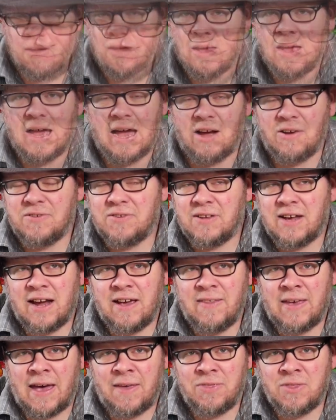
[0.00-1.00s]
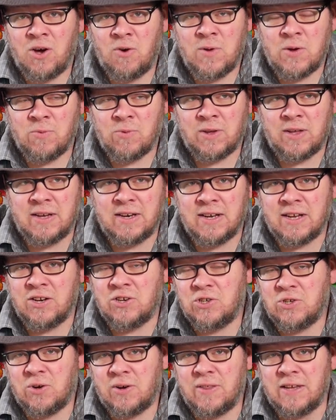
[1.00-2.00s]
Outside of that, though, we really did
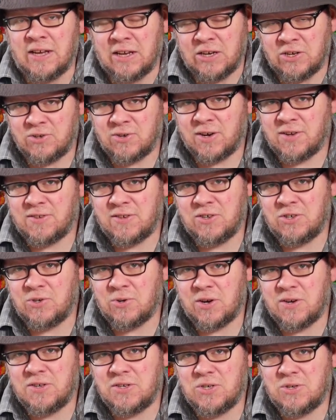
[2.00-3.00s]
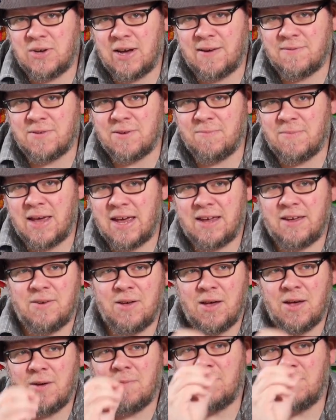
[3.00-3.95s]
enjoy the interesting choices you have to make,